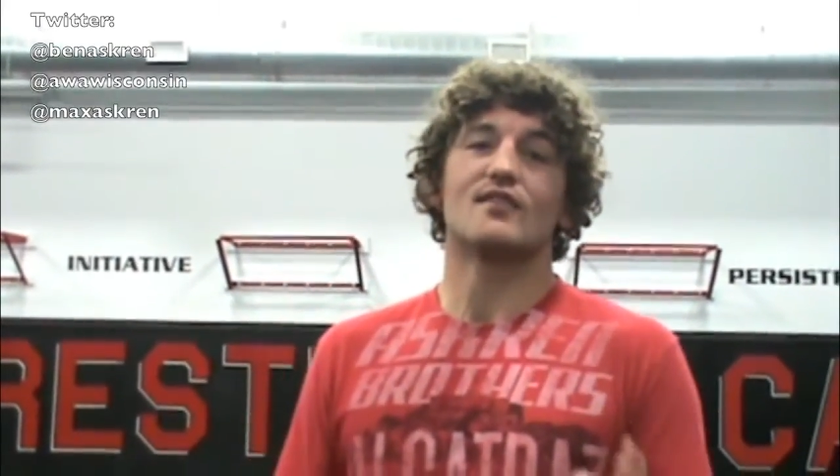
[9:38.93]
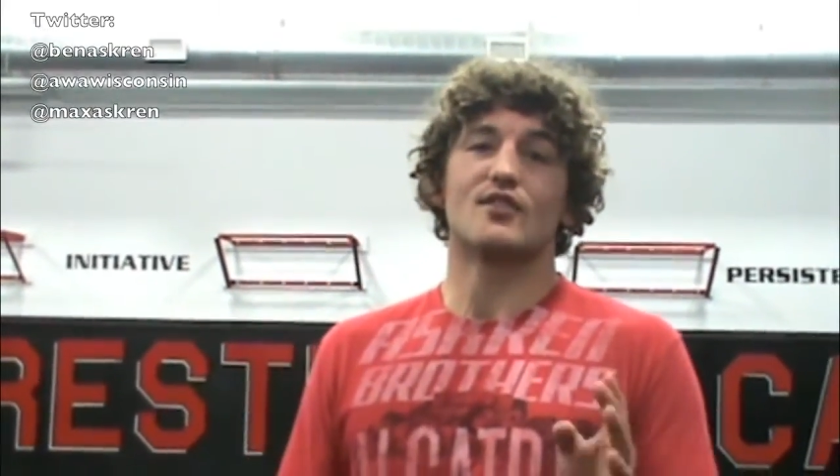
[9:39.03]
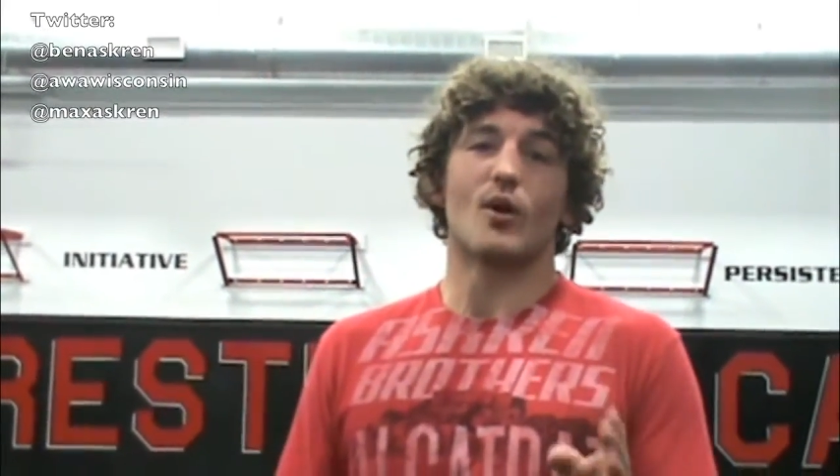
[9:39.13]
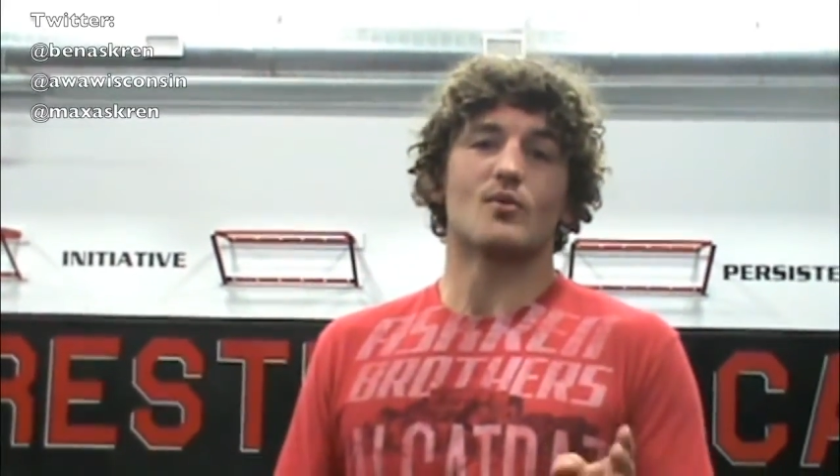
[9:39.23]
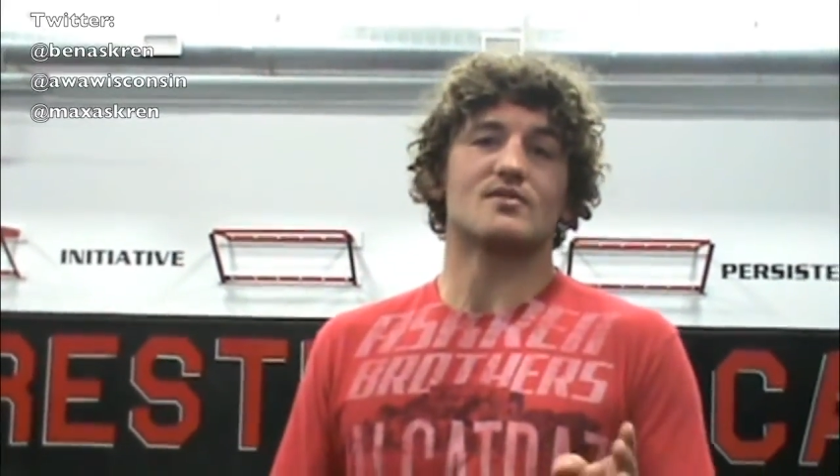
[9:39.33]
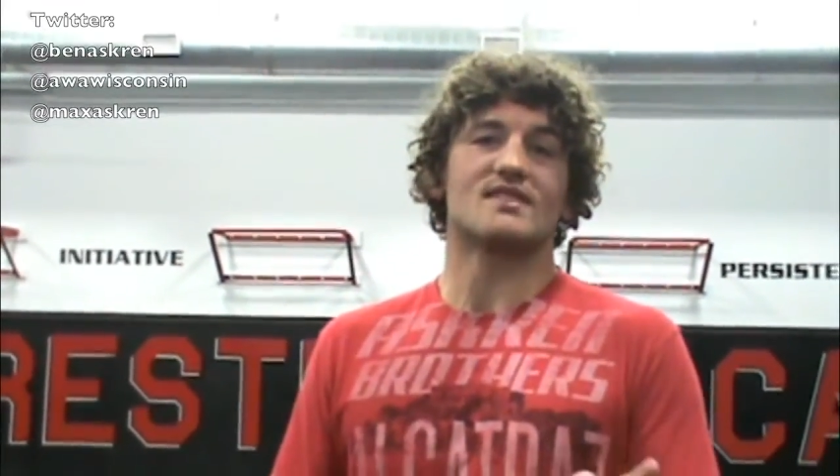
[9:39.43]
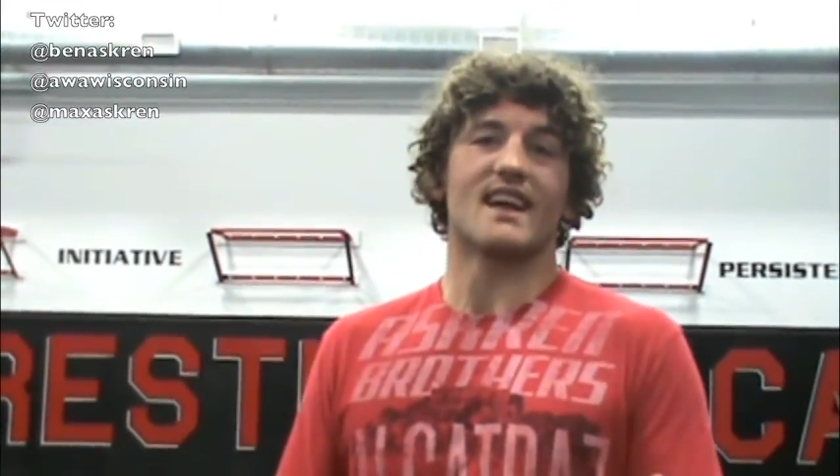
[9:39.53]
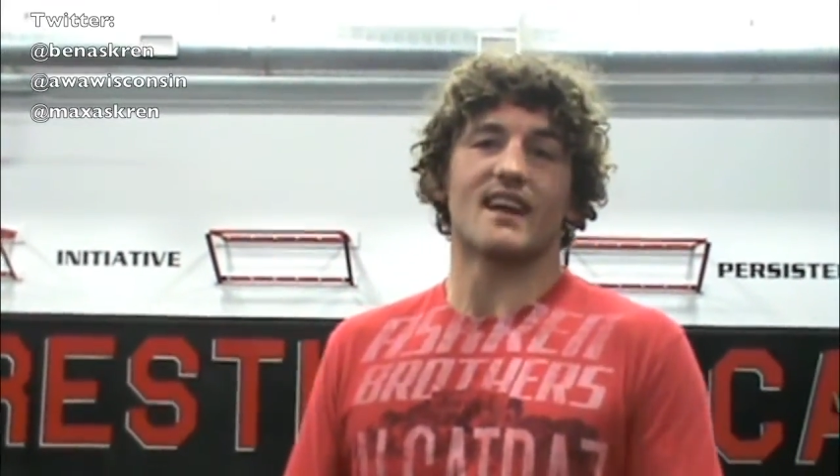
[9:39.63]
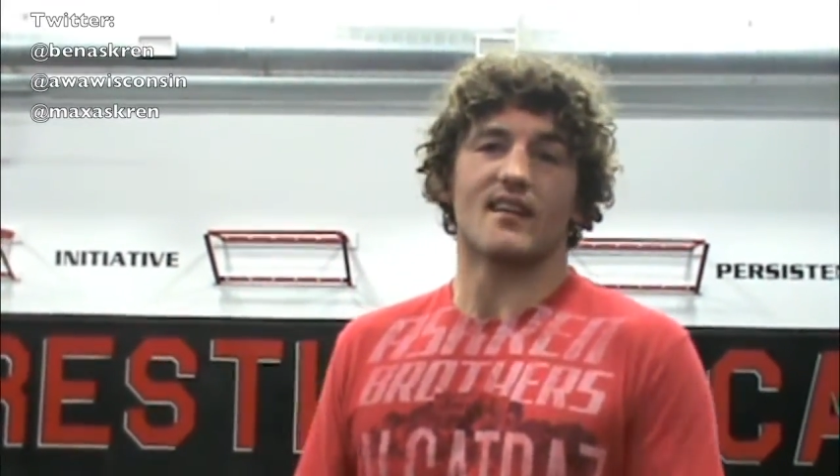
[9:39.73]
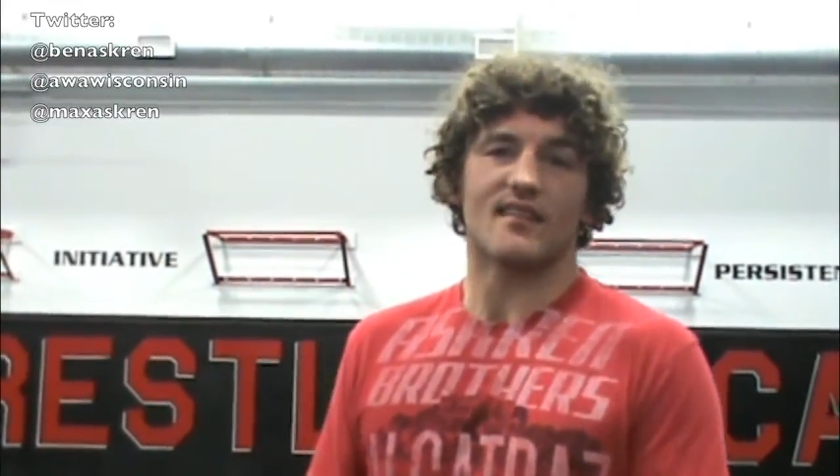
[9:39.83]
don't
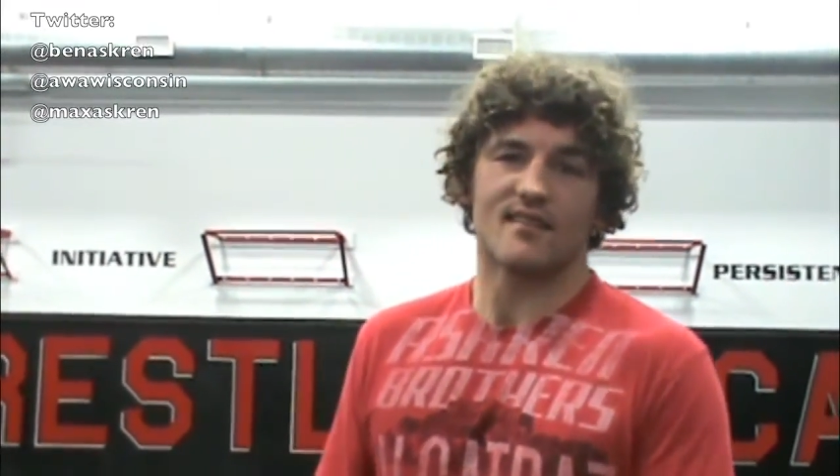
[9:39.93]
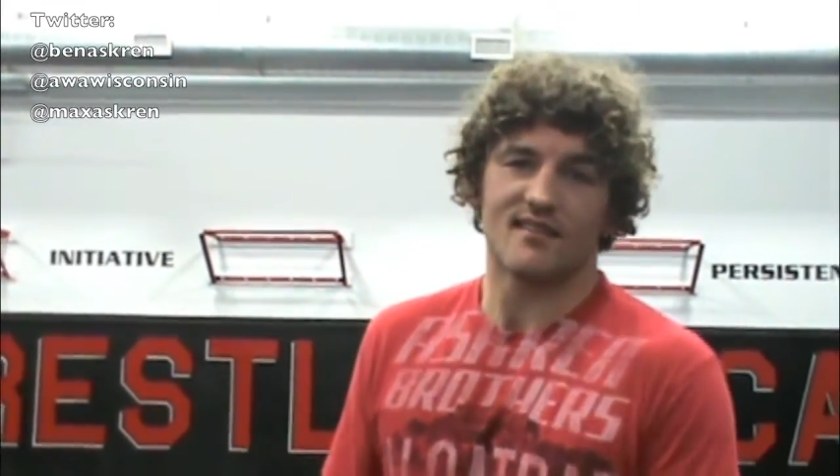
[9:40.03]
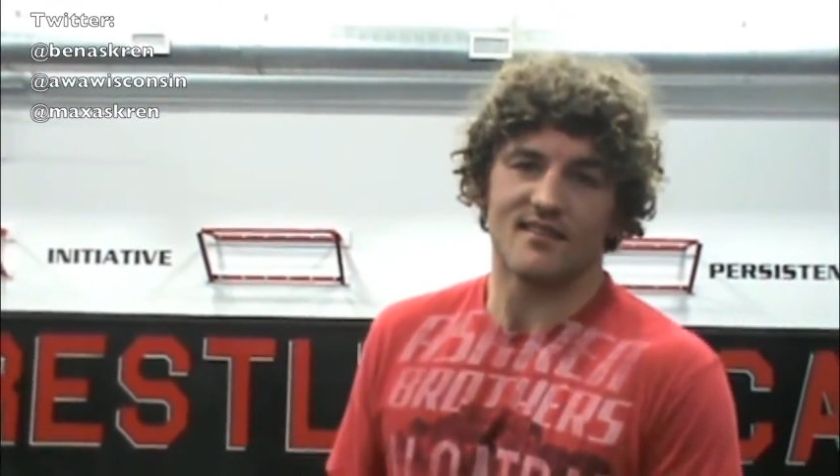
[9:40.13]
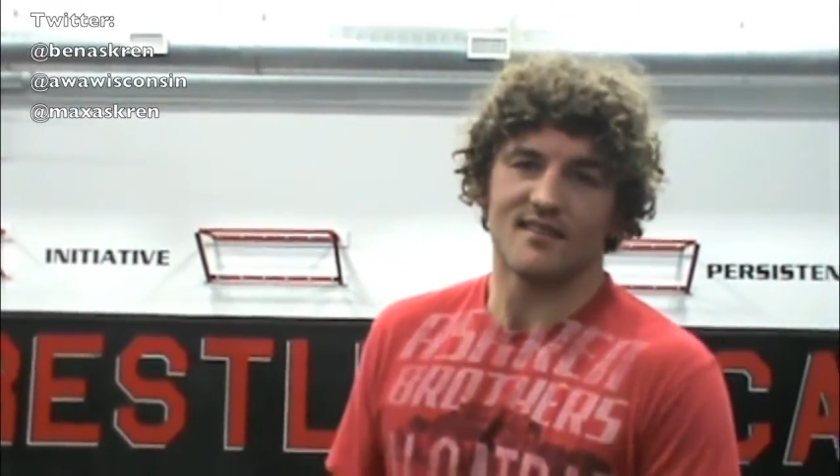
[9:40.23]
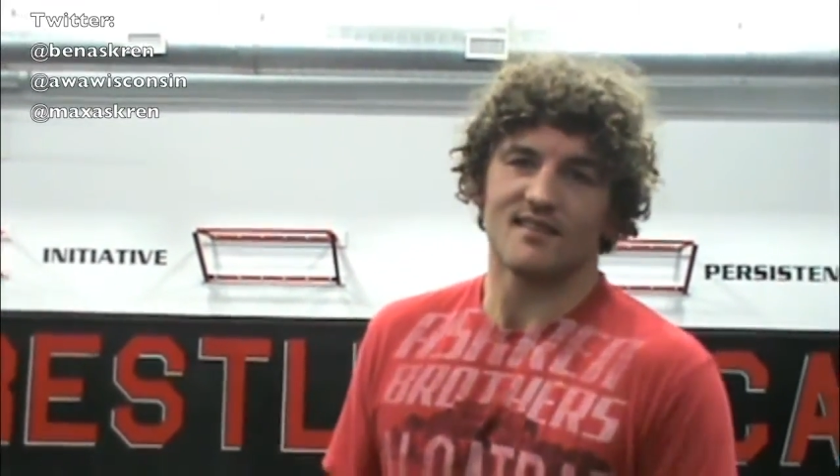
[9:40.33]
say it.